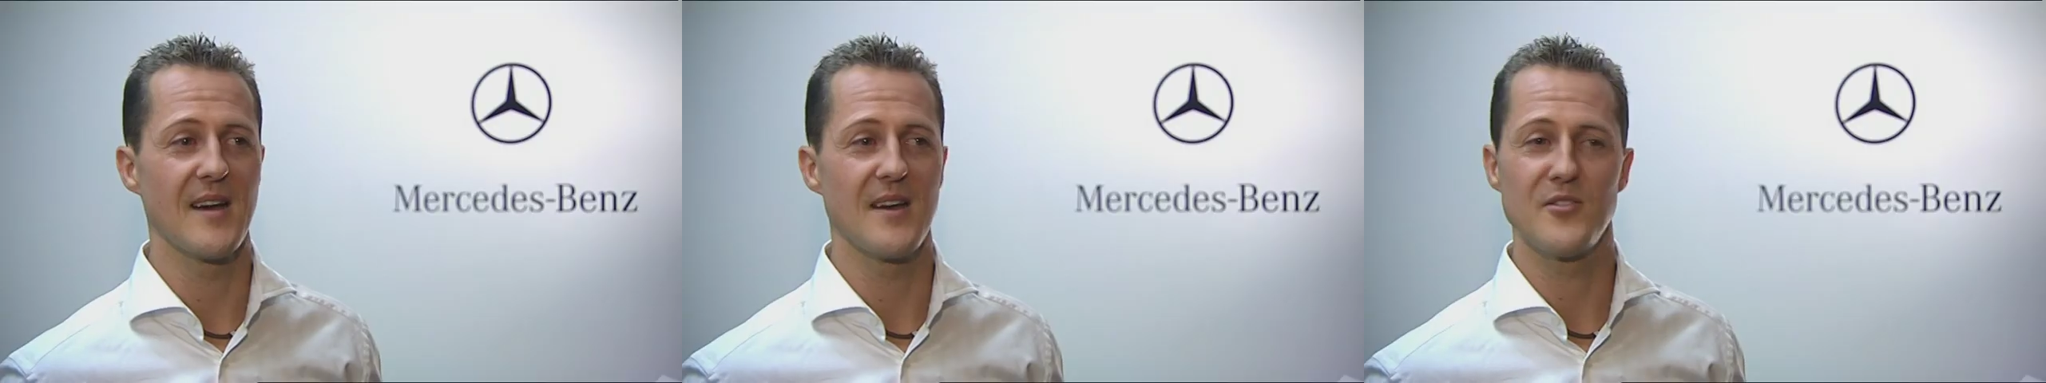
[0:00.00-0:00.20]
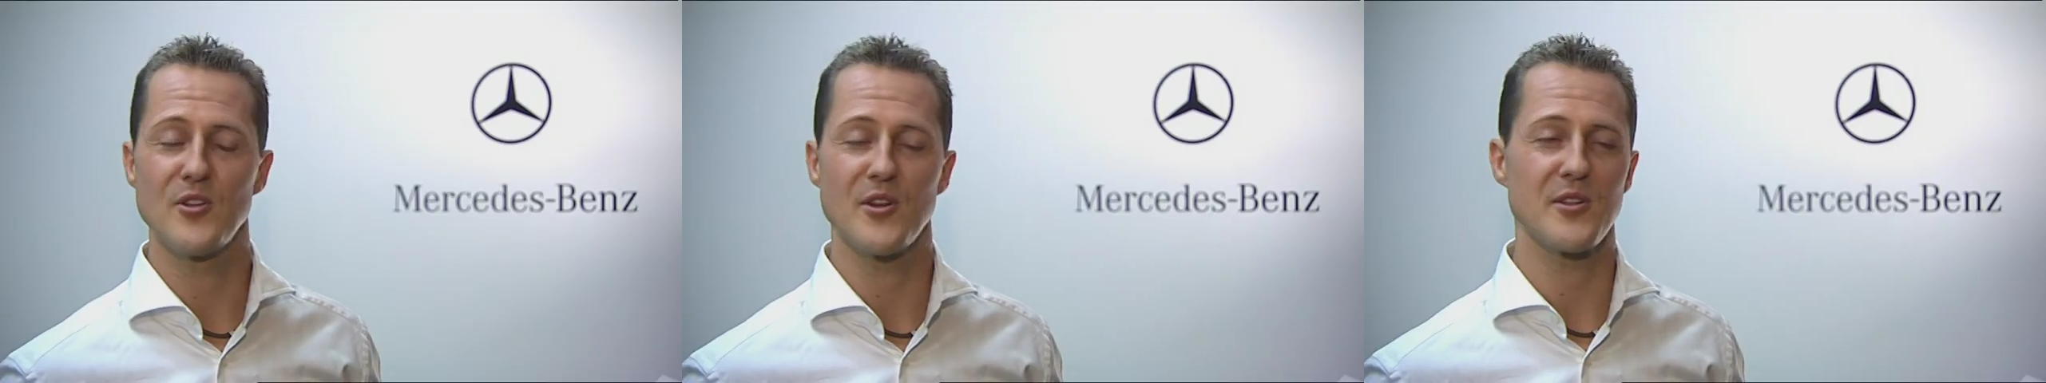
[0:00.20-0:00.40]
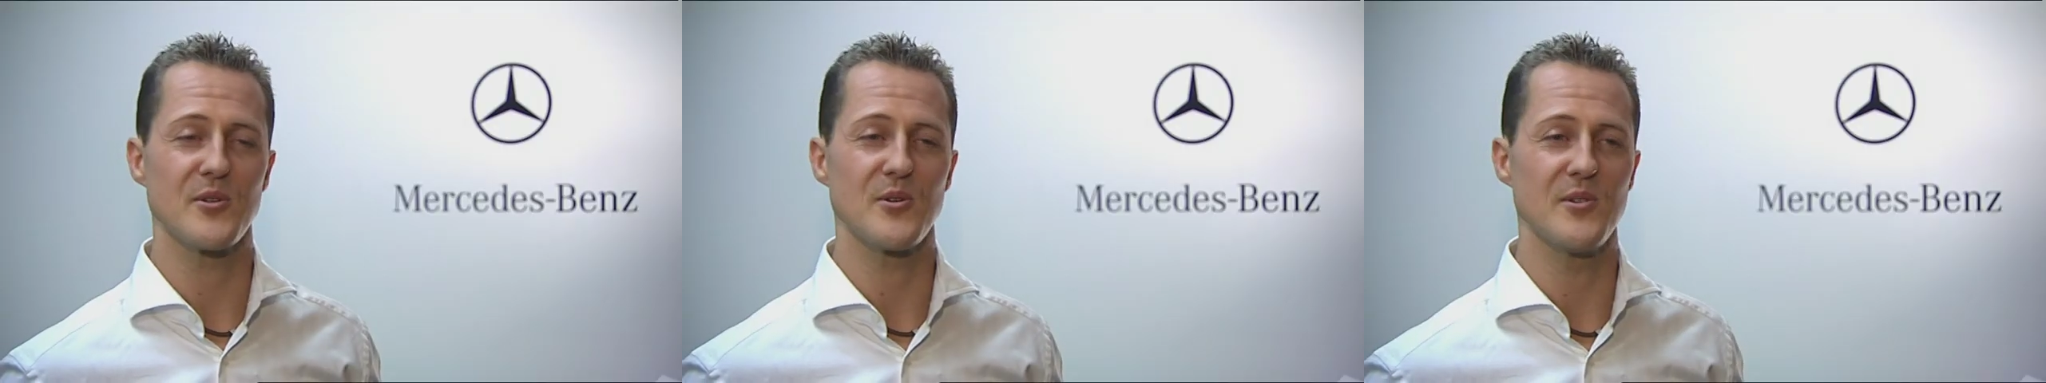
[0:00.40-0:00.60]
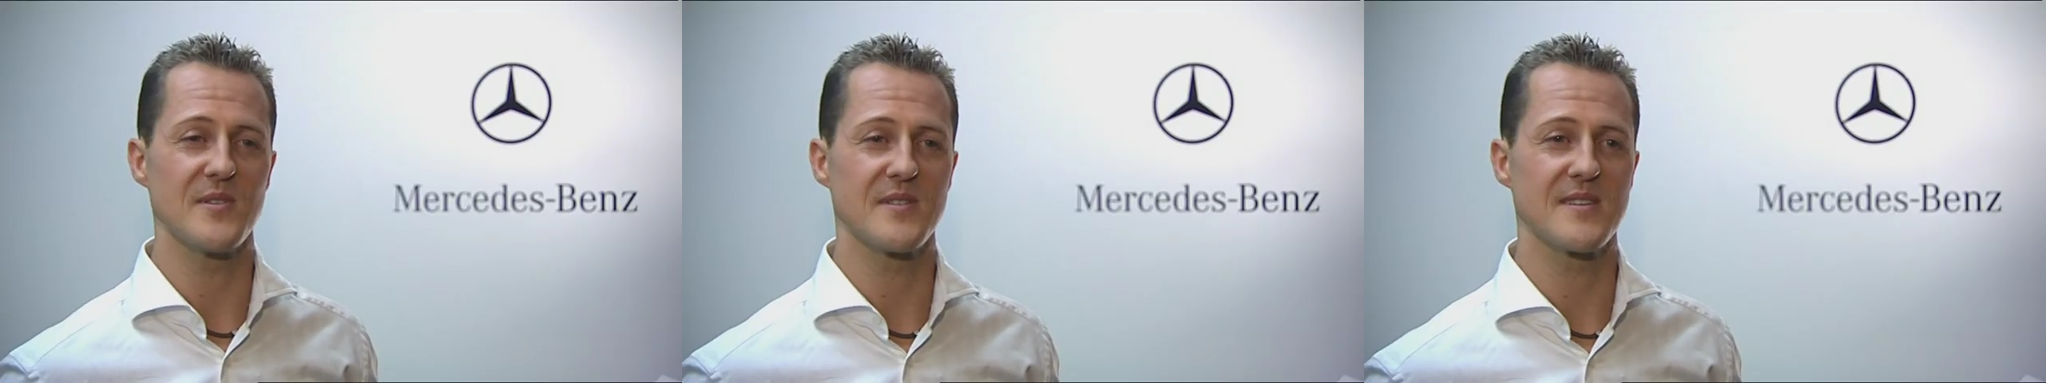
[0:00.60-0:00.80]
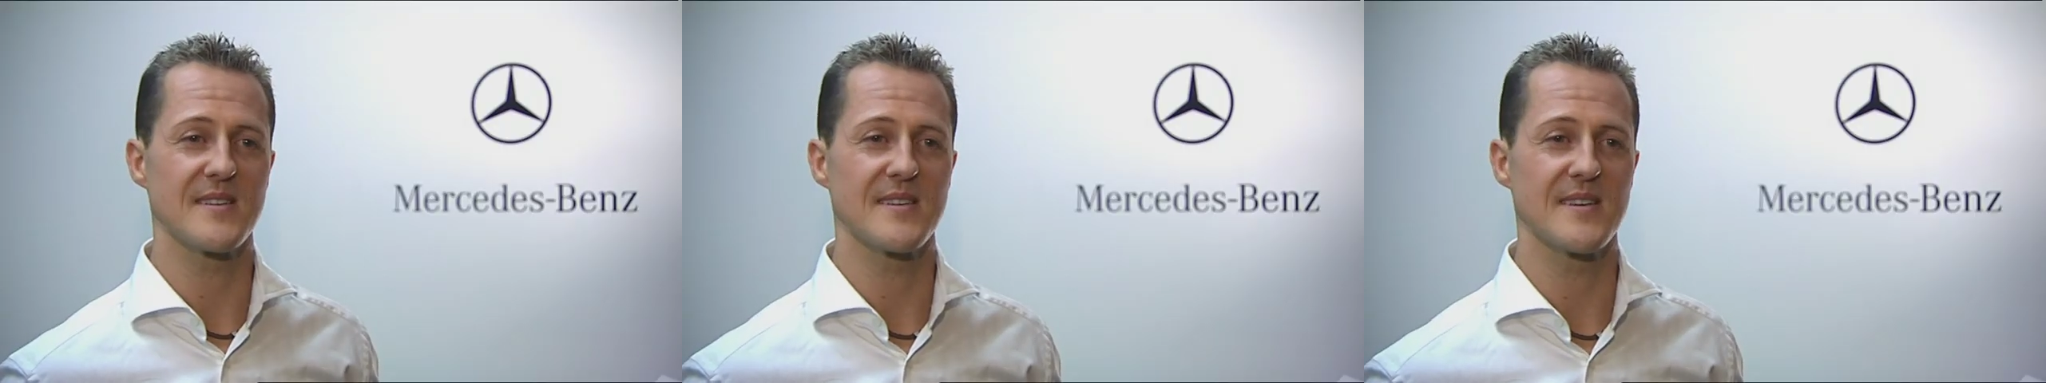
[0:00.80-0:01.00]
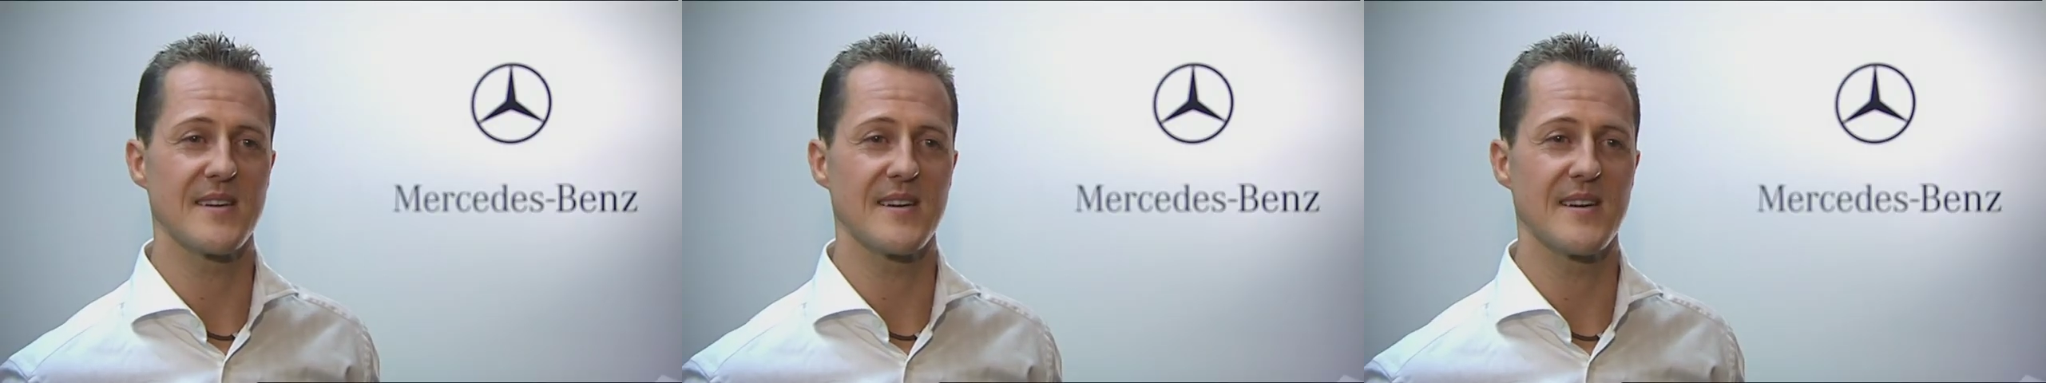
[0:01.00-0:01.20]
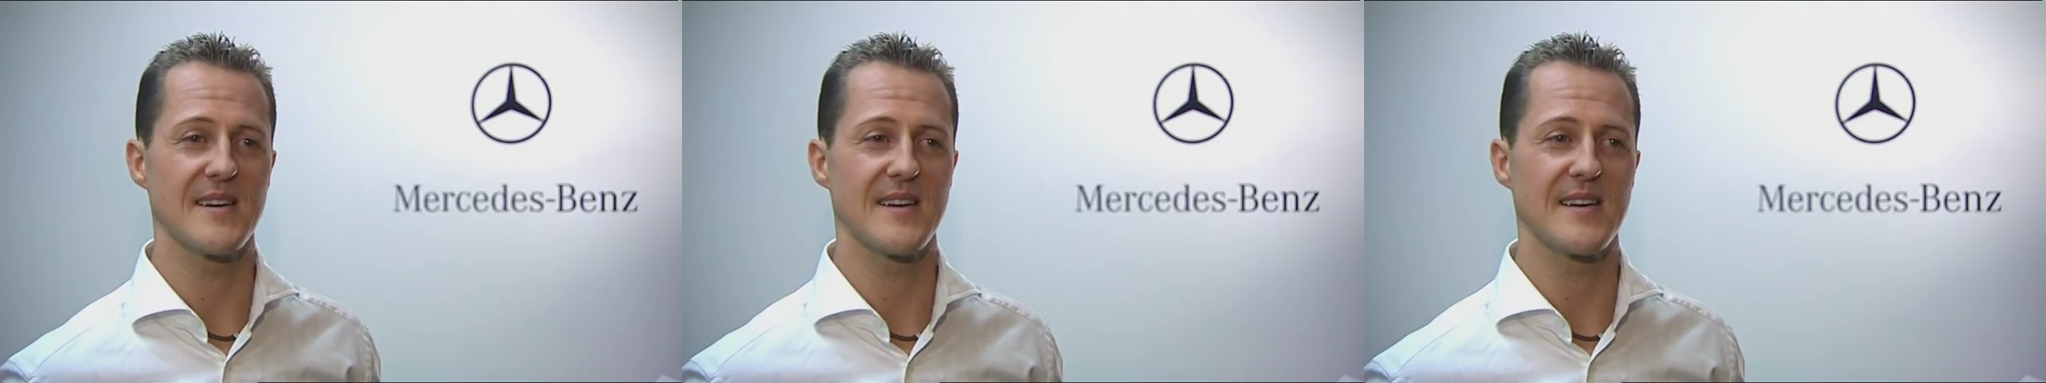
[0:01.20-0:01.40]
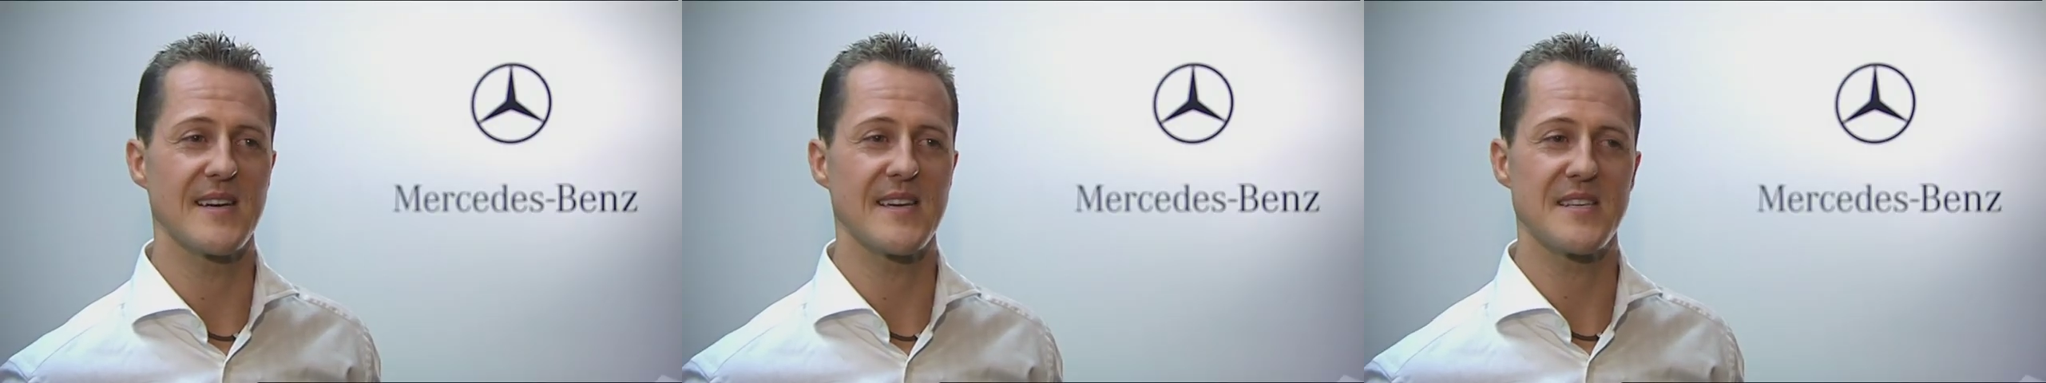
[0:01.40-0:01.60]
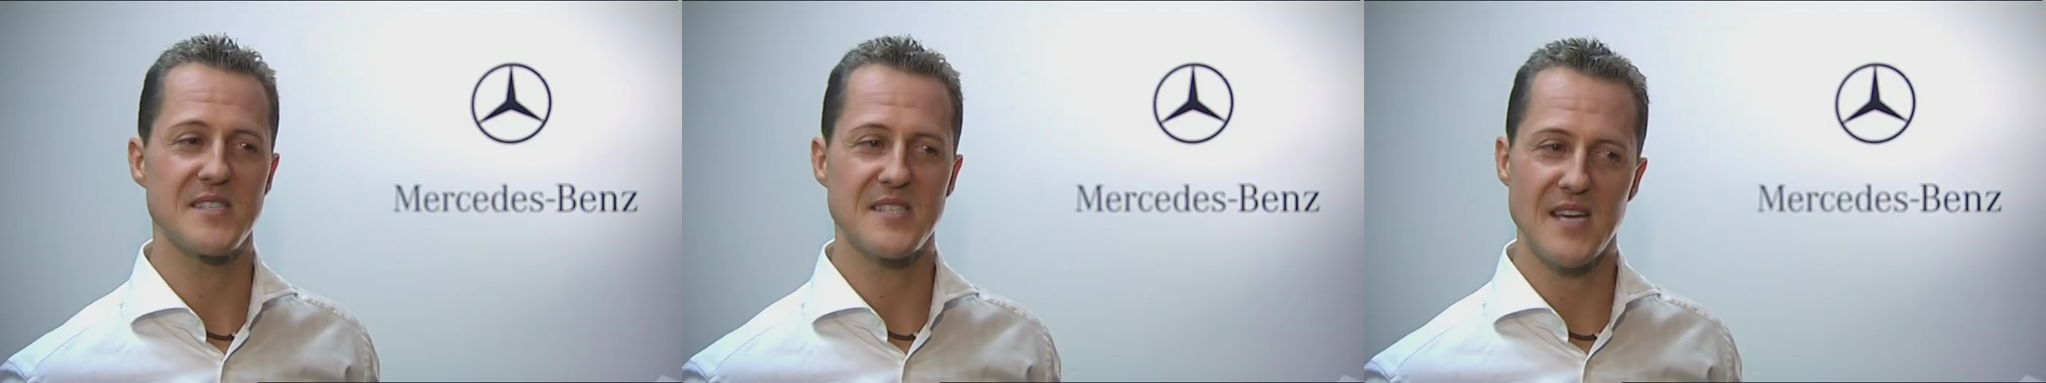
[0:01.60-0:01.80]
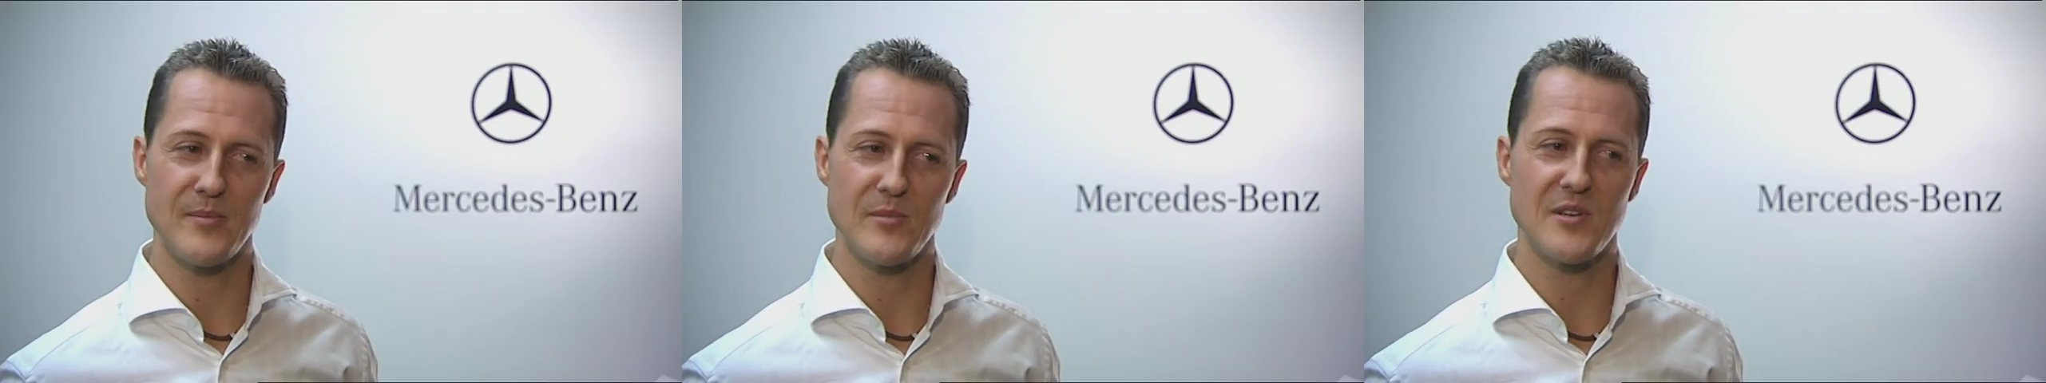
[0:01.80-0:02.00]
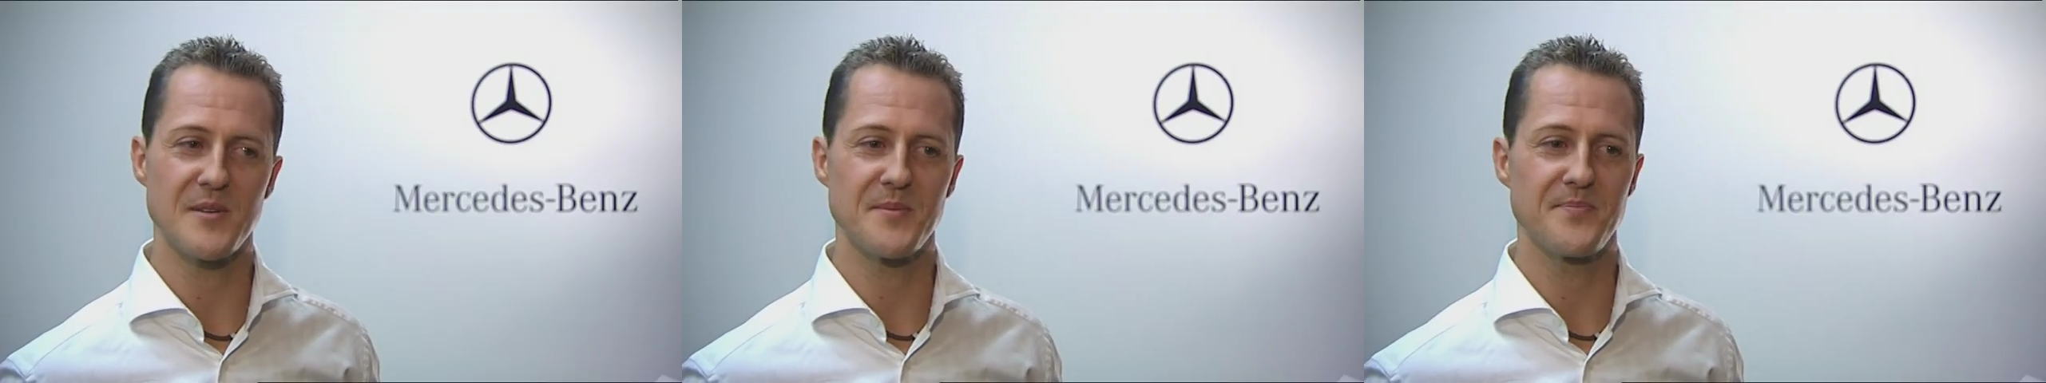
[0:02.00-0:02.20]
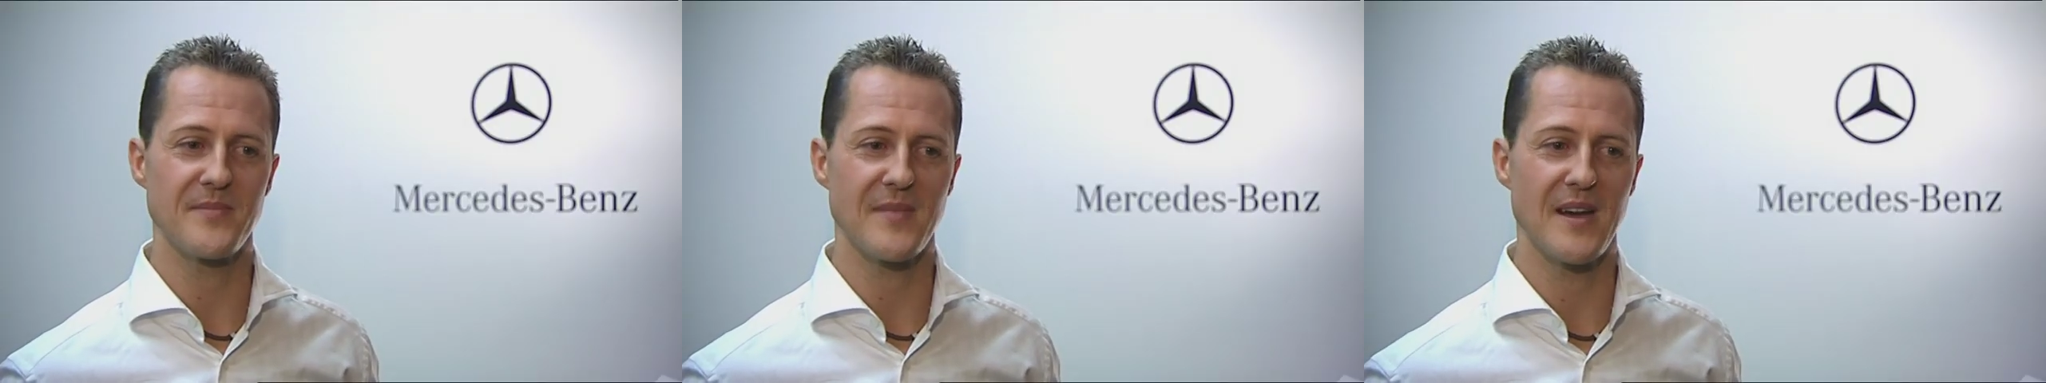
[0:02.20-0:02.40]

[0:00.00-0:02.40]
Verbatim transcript: Not at all. In summer,